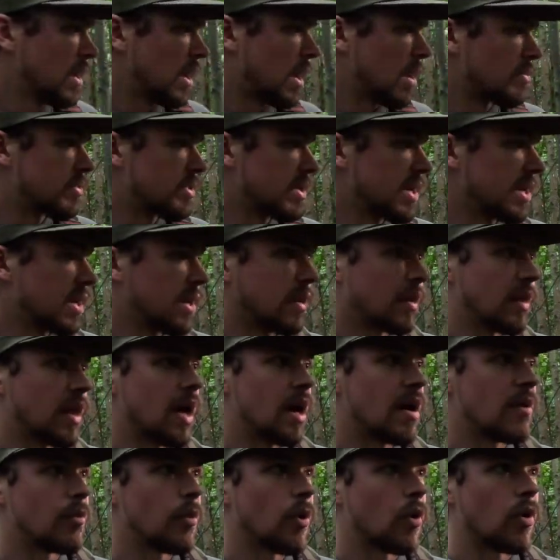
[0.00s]
I'm seeing a
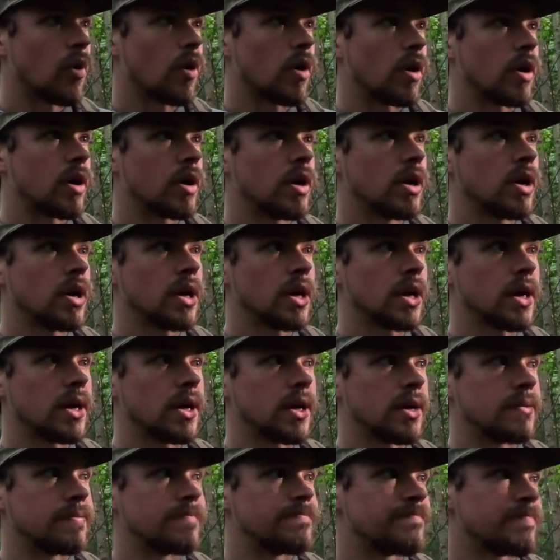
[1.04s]
lot more,
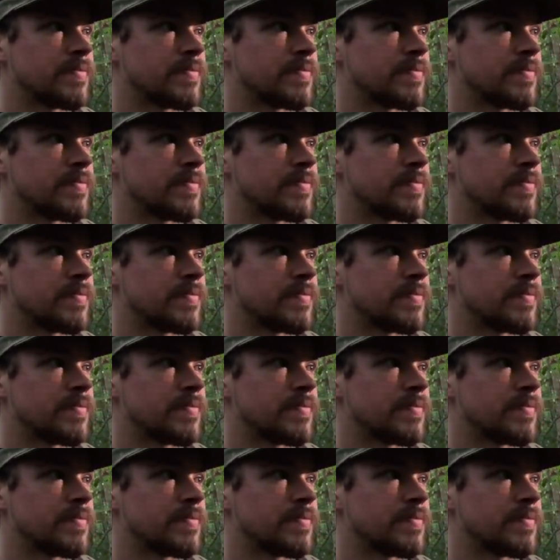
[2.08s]
I